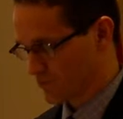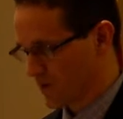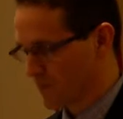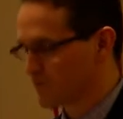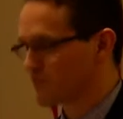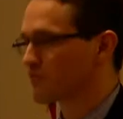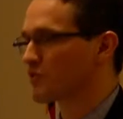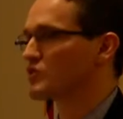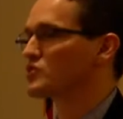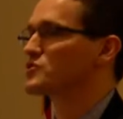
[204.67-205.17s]

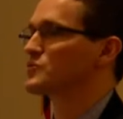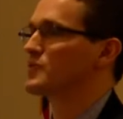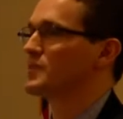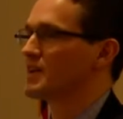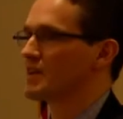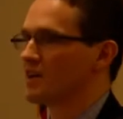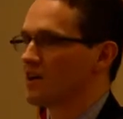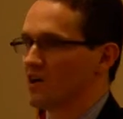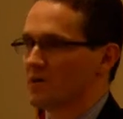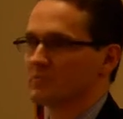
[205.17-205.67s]
rent first when
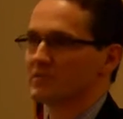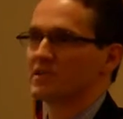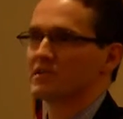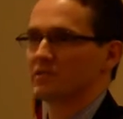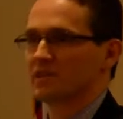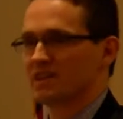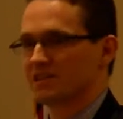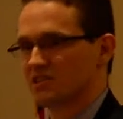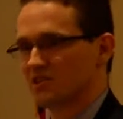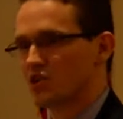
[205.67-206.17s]
they come to
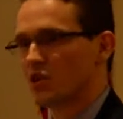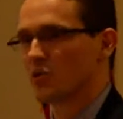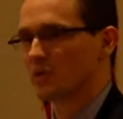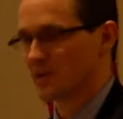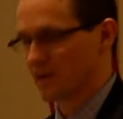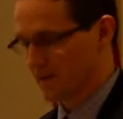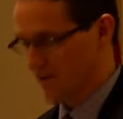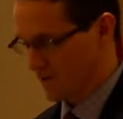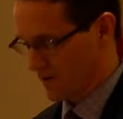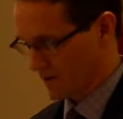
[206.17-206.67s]
get to know
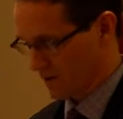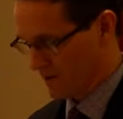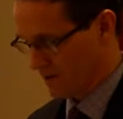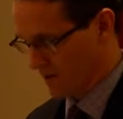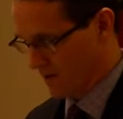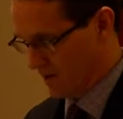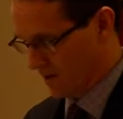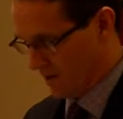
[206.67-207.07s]
an area,